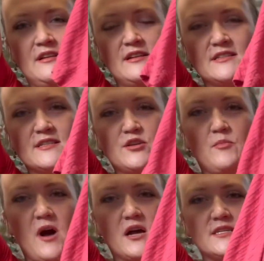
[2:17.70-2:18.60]
It's a little
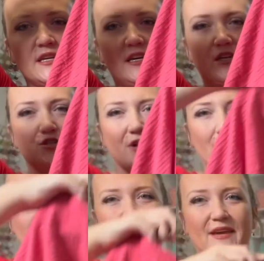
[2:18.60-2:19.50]
boxy,
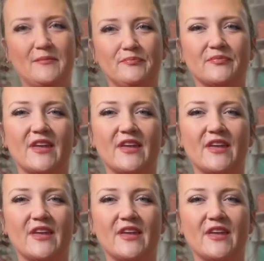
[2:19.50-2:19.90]
drapey.